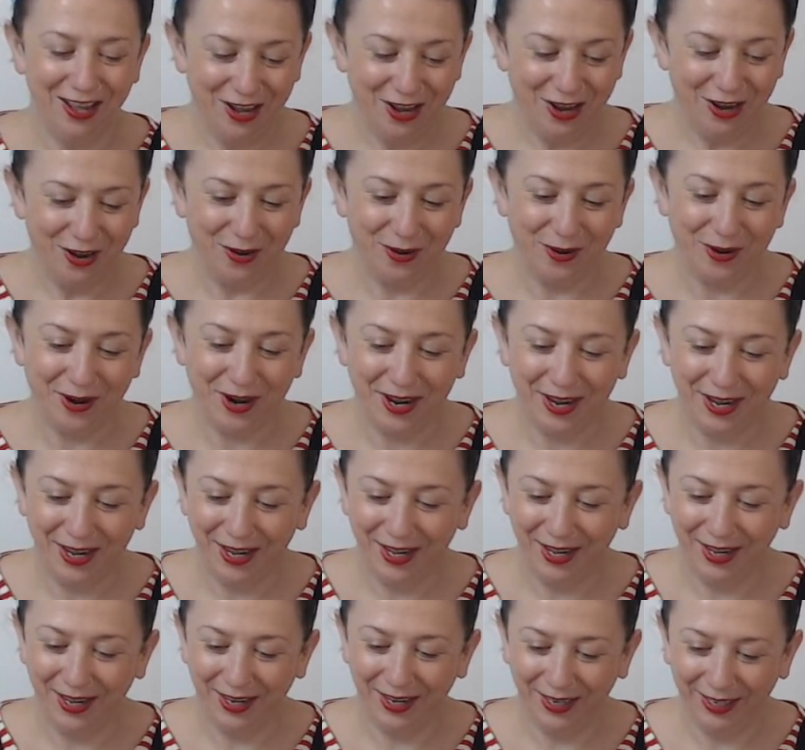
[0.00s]
All
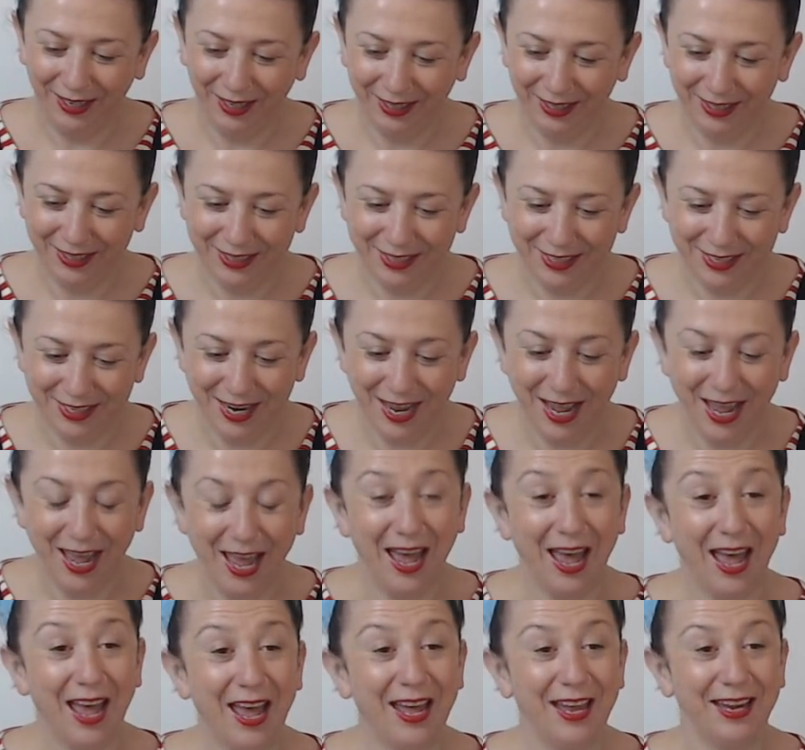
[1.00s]
right,
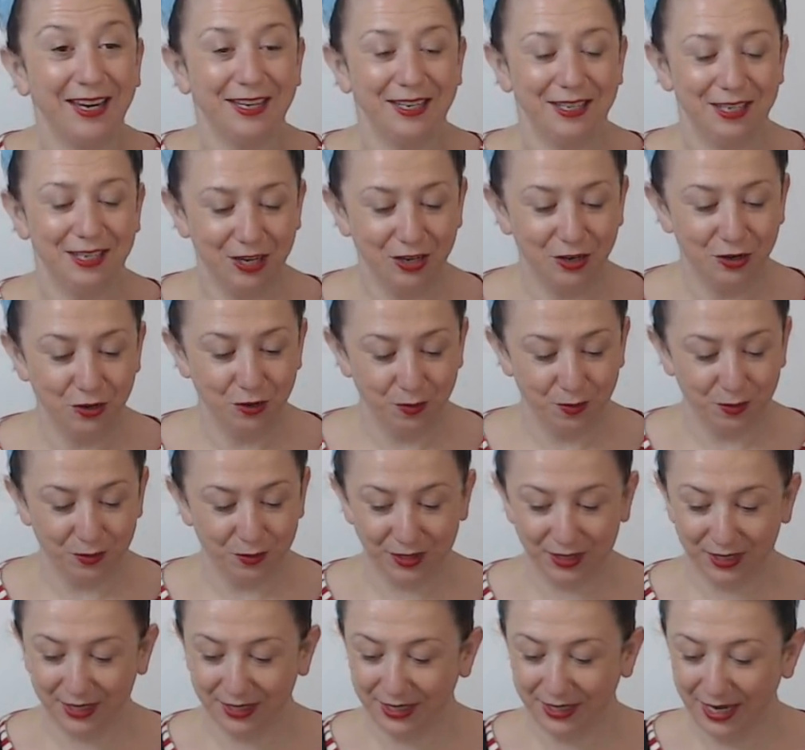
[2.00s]
and you will
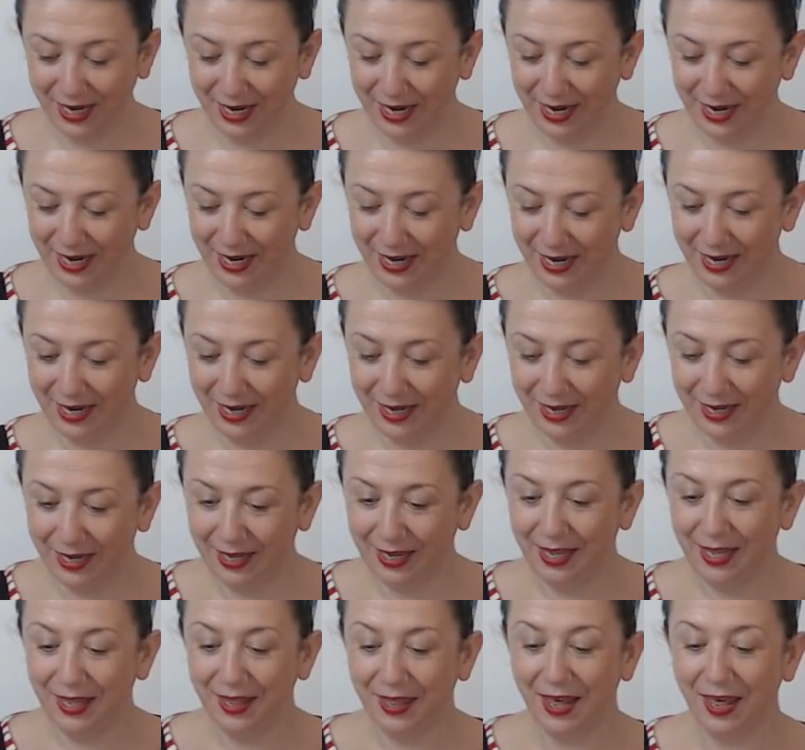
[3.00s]
see
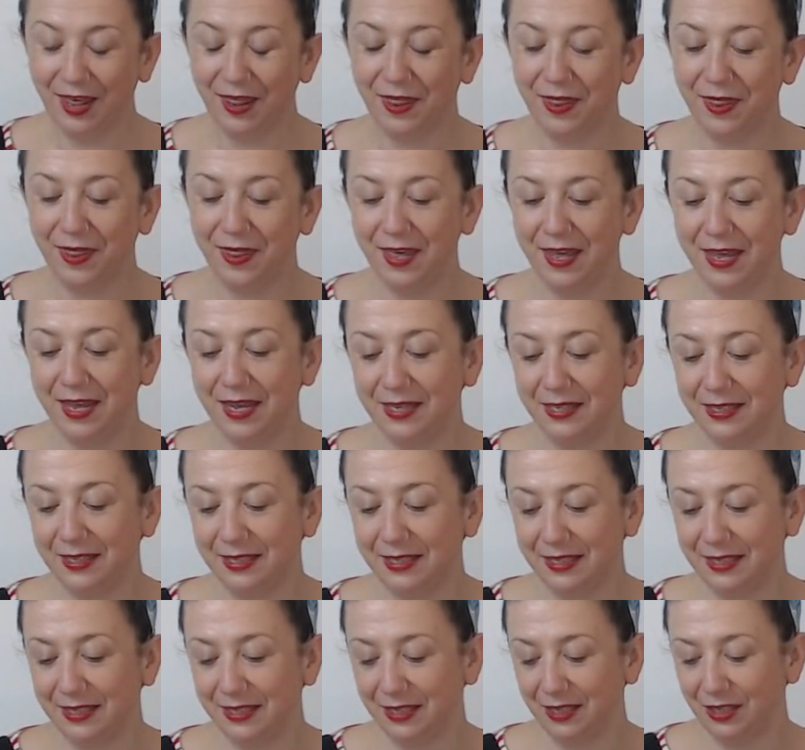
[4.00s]
that
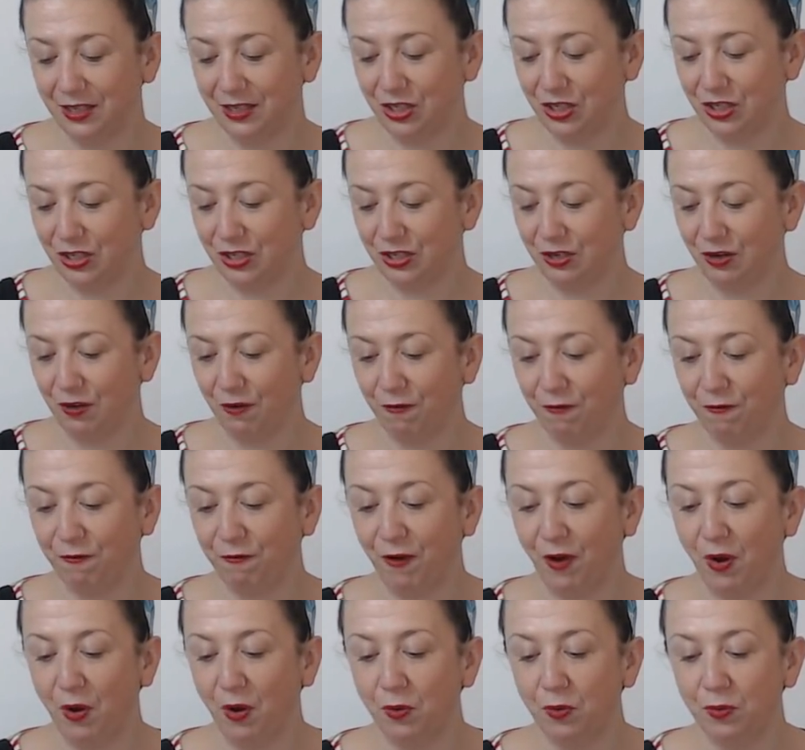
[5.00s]
this just
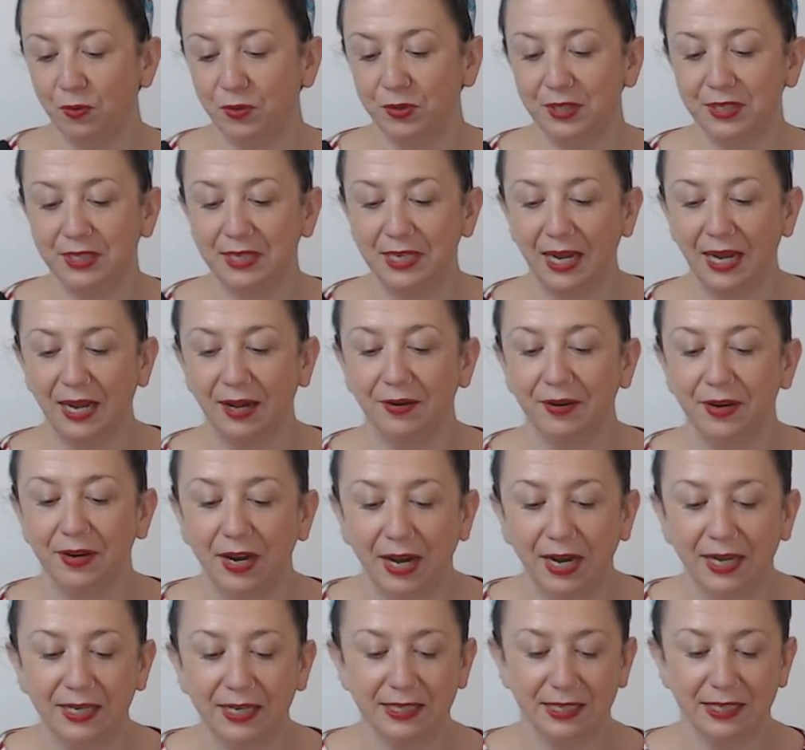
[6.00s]
folds down
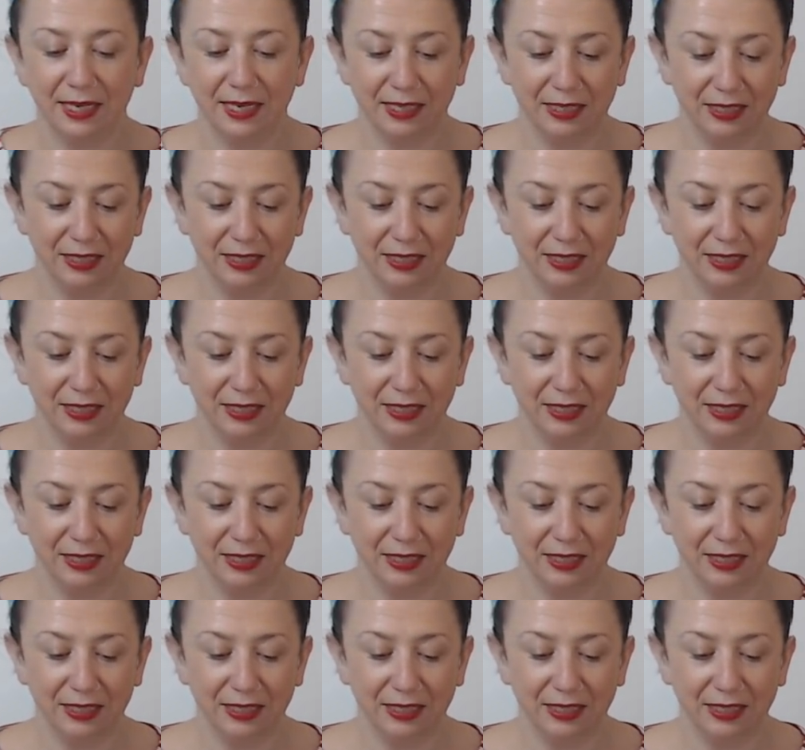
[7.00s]
nicely.